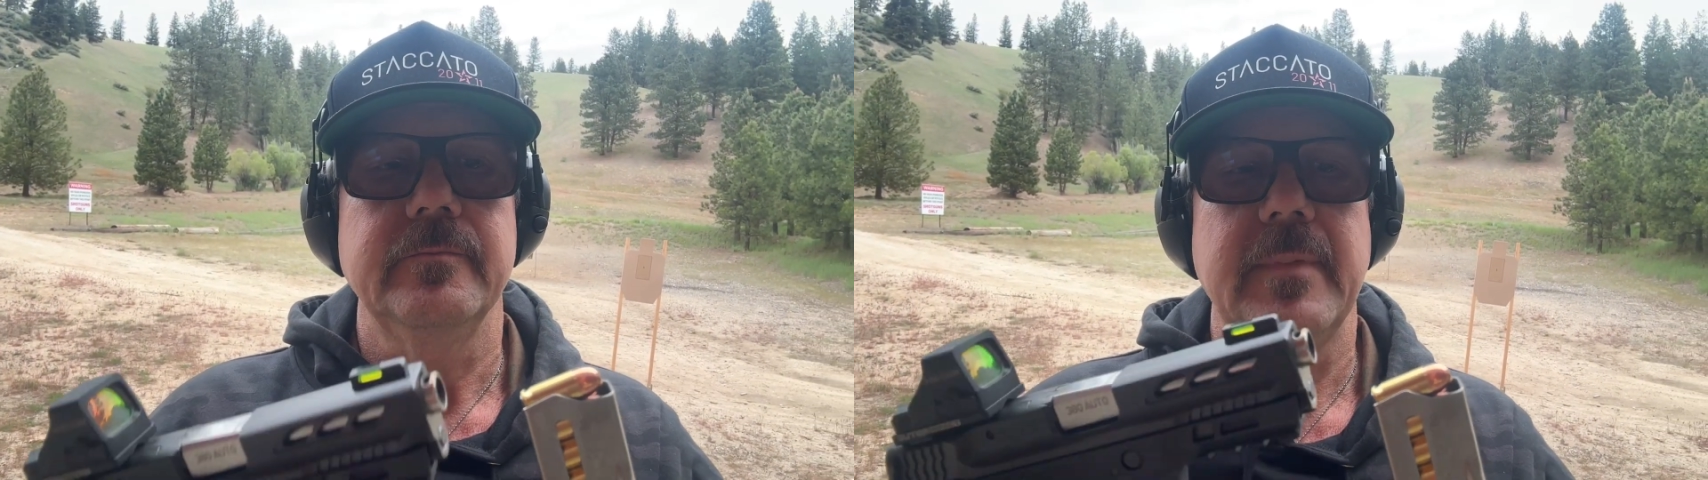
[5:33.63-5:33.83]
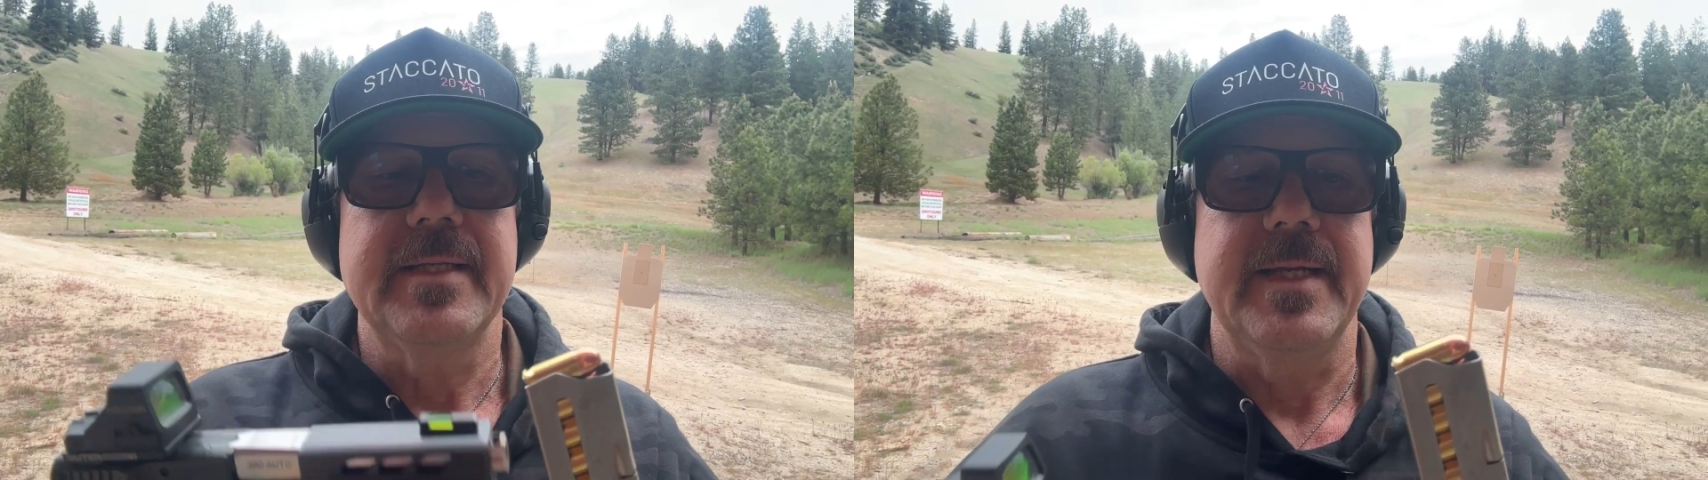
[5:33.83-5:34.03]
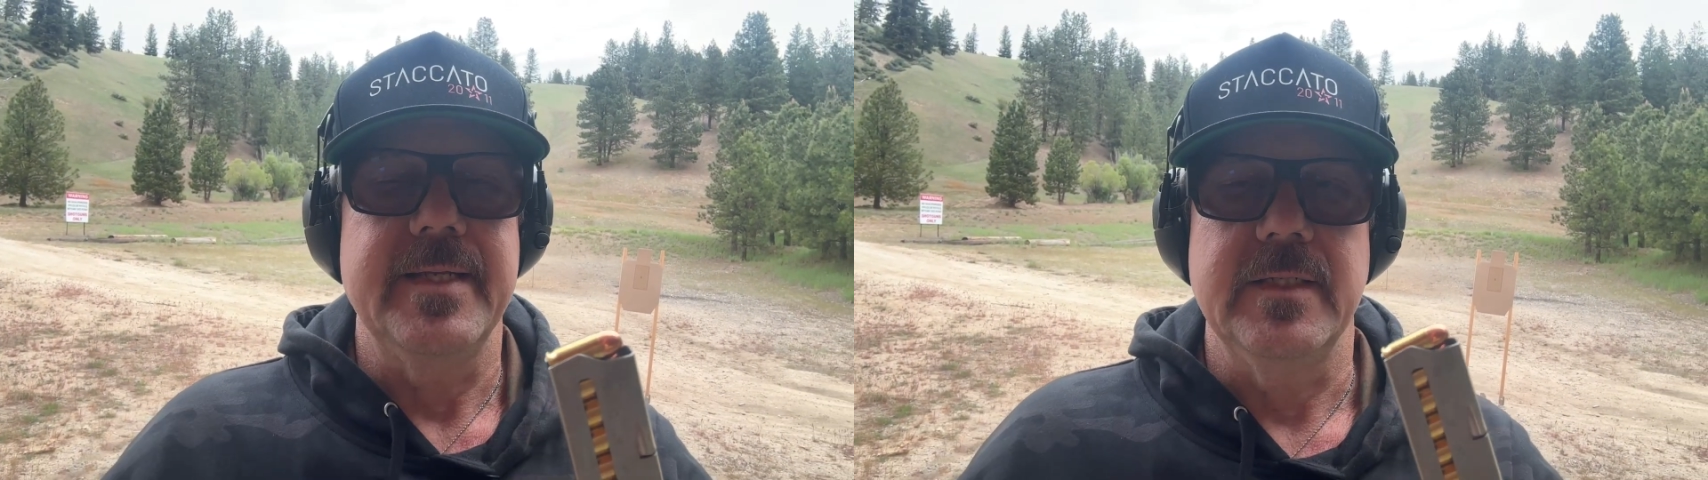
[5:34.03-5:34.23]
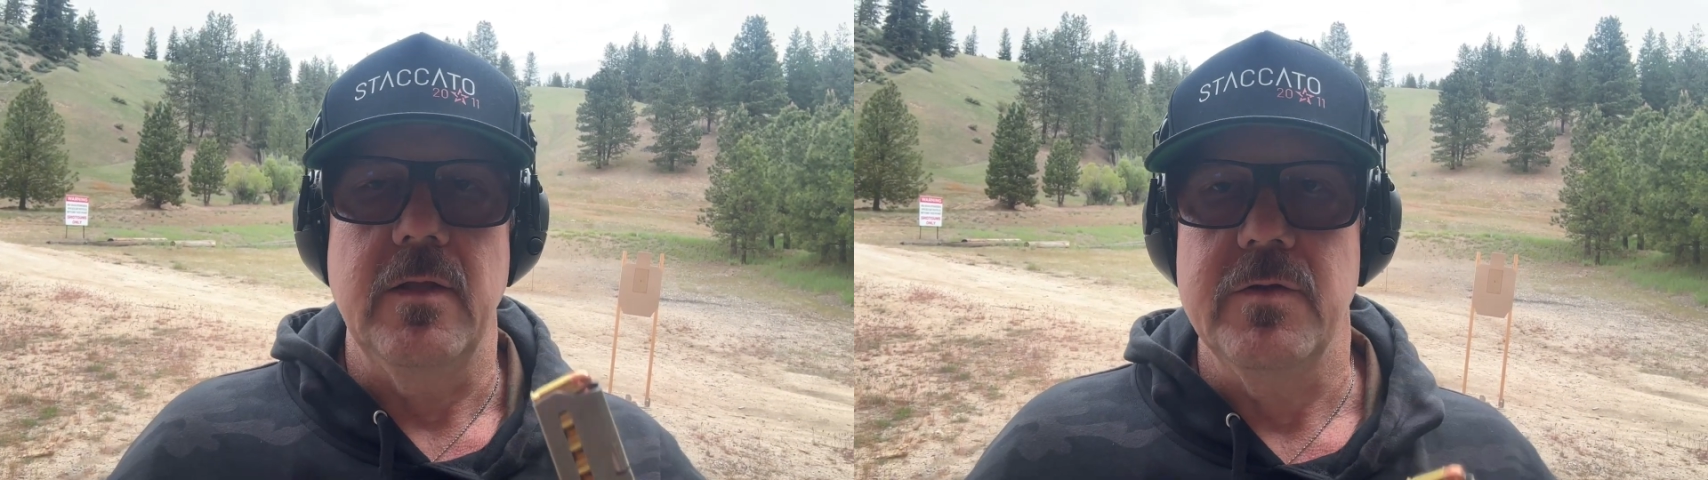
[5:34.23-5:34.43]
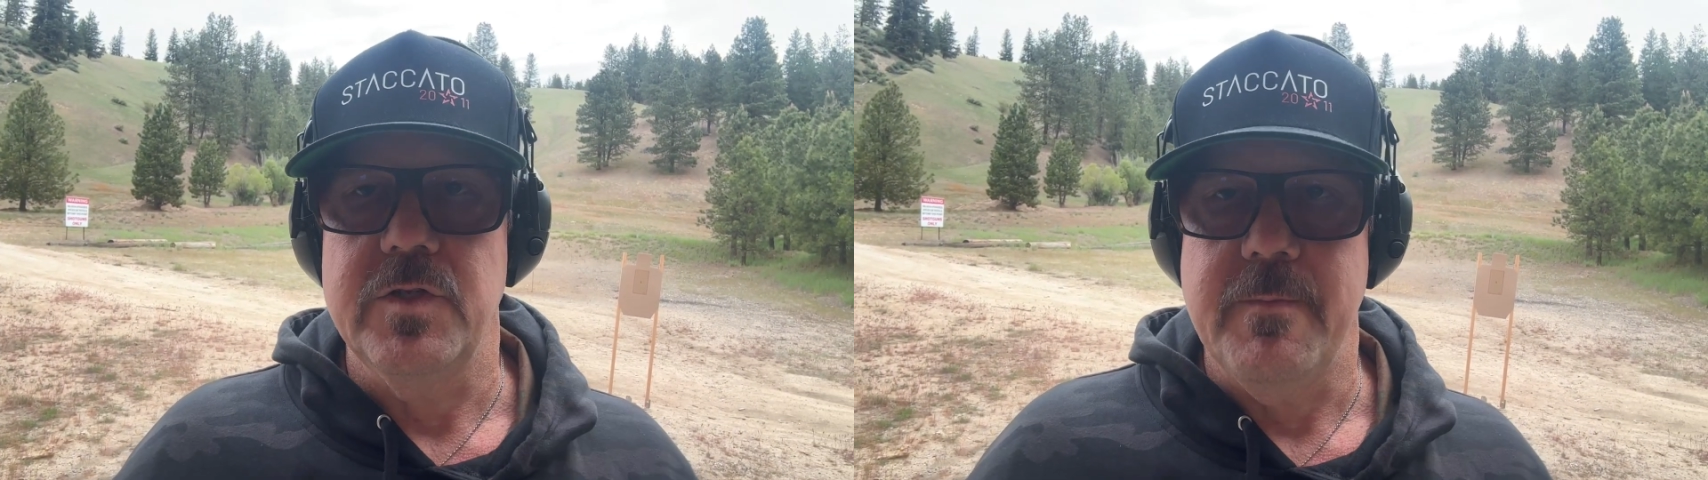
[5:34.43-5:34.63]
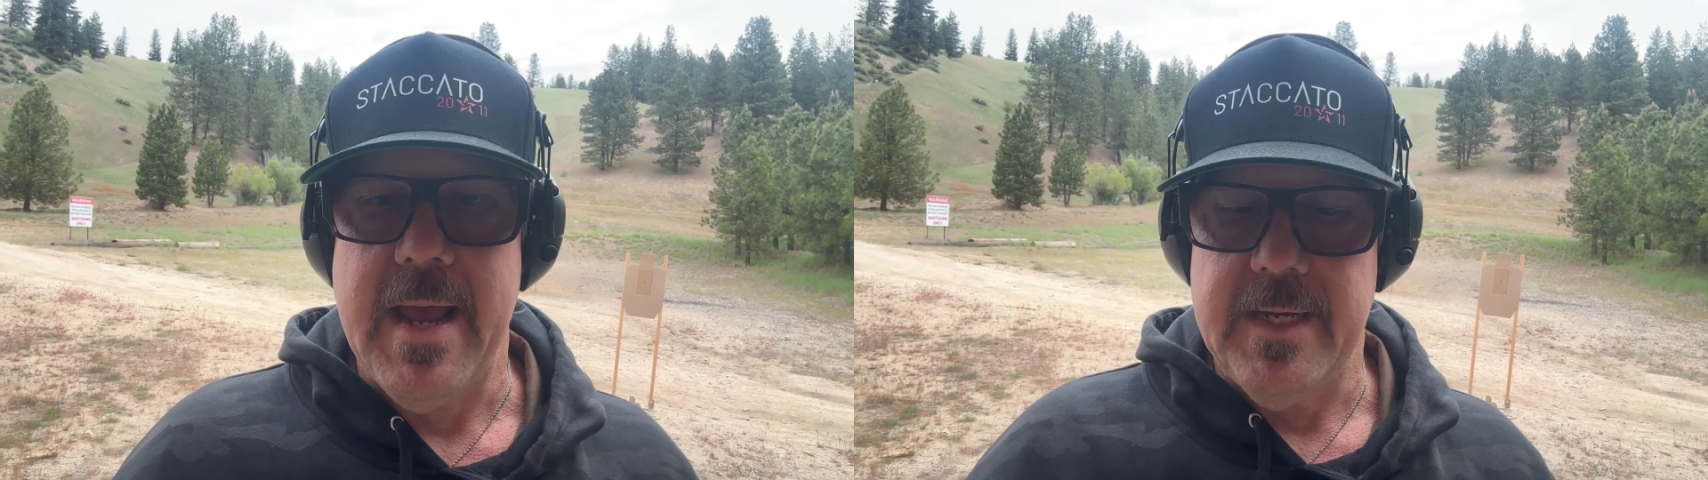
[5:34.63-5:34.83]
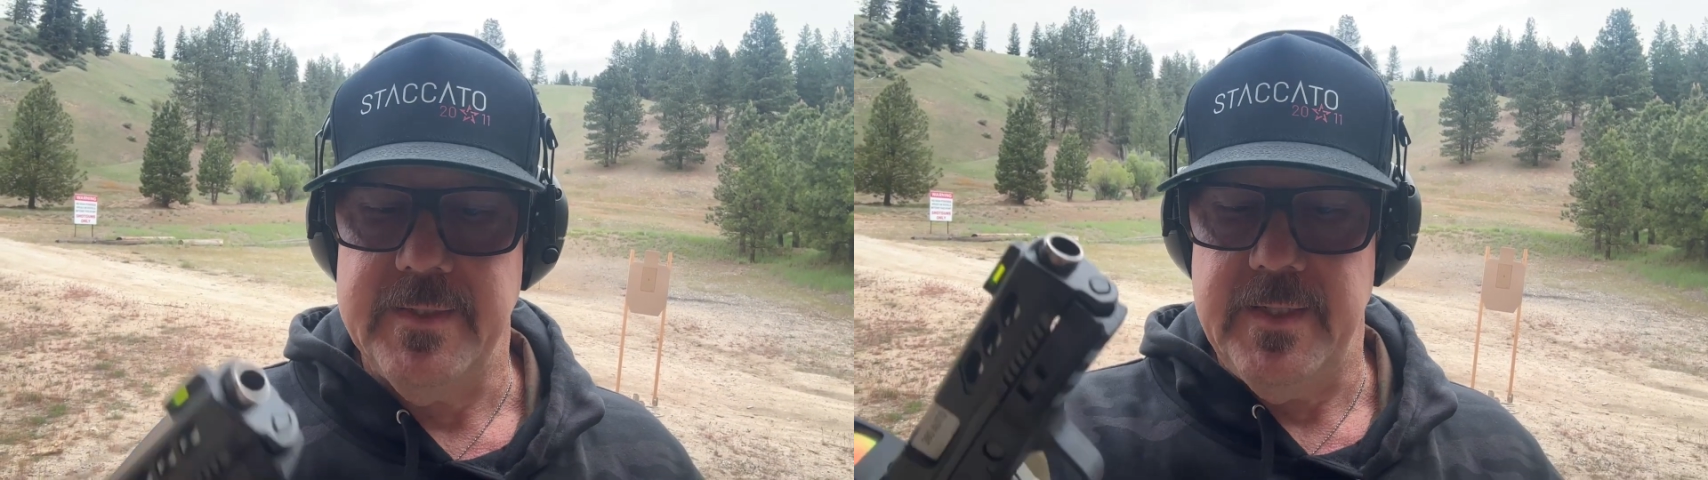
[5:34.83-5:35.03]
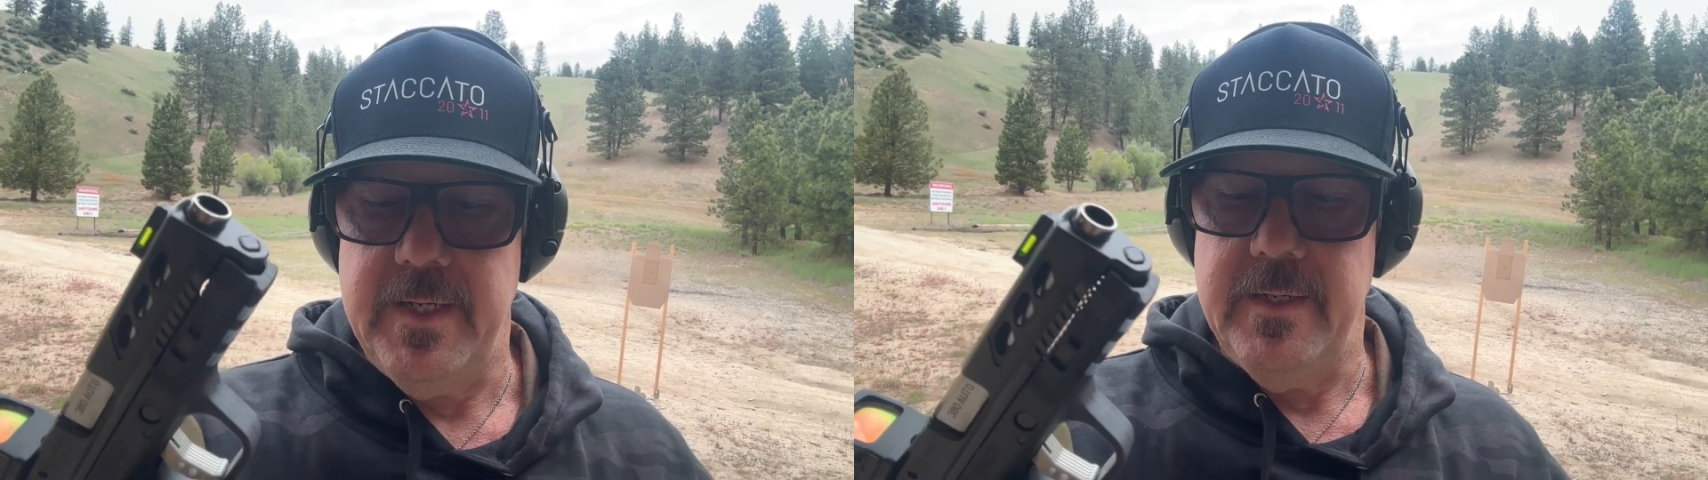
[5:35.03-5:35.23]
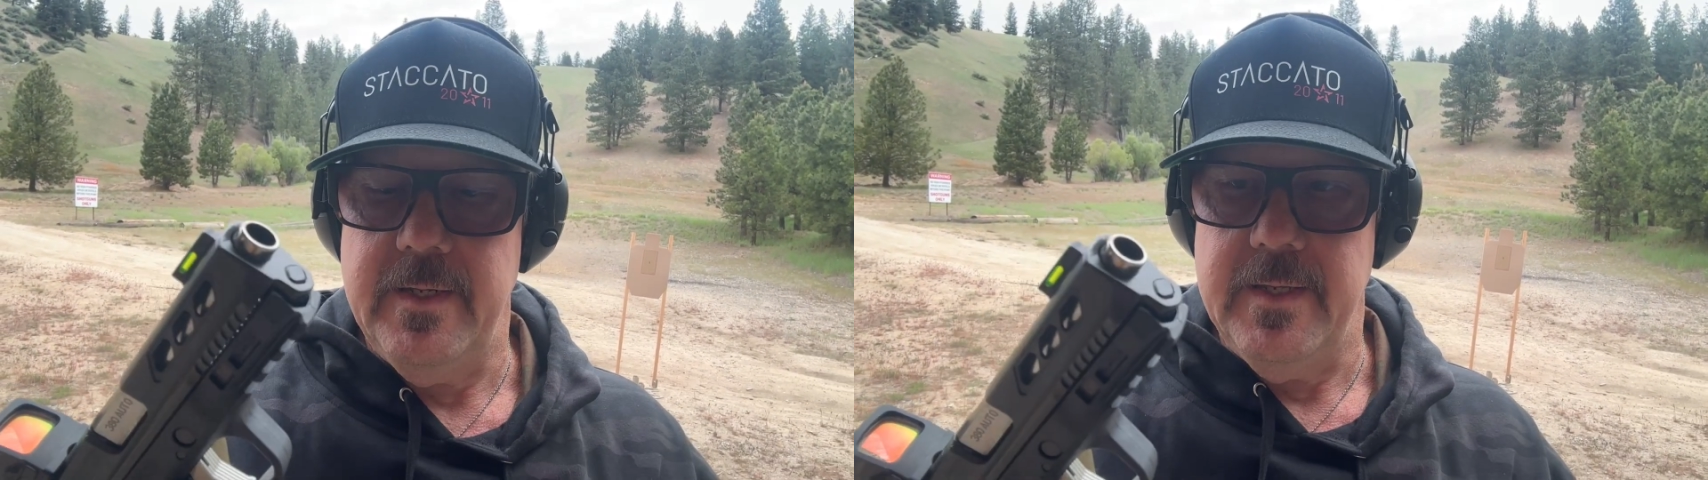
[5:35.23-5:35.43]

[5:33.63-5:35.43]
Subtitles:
Makes it easy to load your magazine,